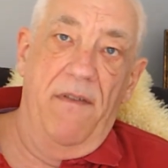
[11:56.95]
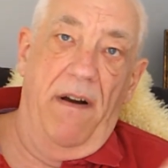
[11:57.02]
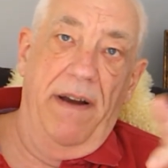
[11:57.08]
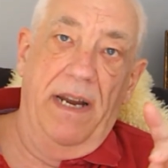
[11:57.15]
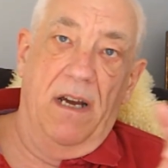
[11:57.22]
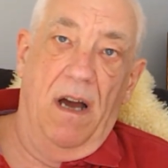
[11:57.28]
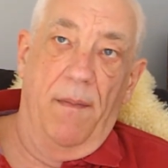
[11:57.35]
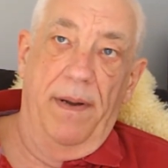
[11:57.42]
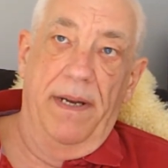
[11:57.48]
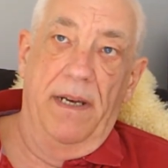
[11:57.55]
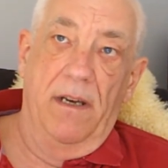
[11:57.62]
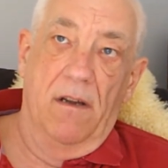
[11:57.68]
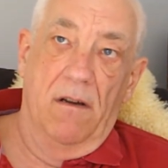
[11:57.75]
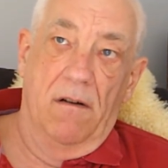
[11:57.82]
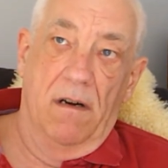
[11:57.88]
very common
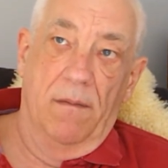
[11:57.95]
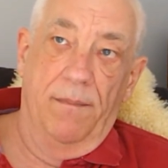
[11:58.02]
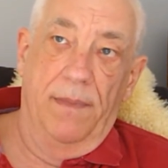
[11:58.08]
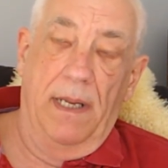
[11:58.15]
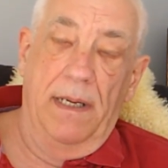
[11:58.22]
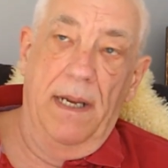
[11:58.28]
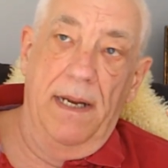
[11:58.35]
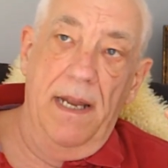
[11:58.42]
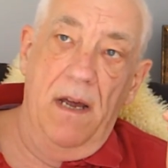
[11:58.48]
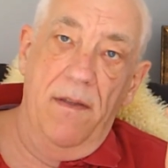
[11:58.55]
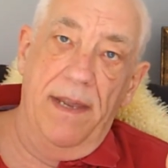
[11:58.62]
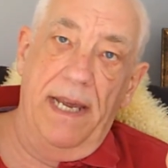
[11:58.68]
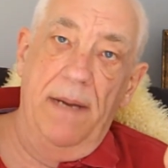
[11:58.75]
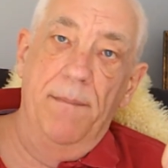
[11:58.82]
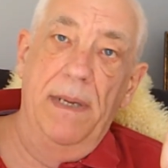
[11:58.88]
in Europe, and I know
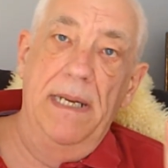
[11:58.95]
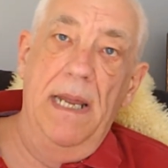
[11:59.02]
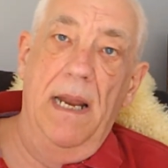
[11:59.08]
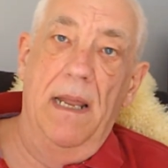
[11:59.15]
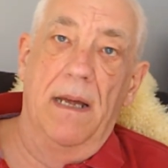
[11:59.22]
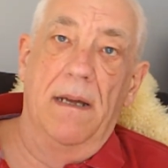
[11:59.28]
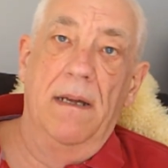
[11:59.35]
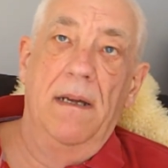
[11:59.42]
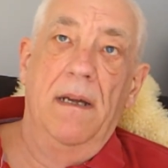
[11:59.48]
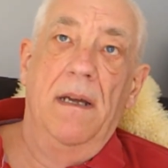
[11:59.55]
that in Manila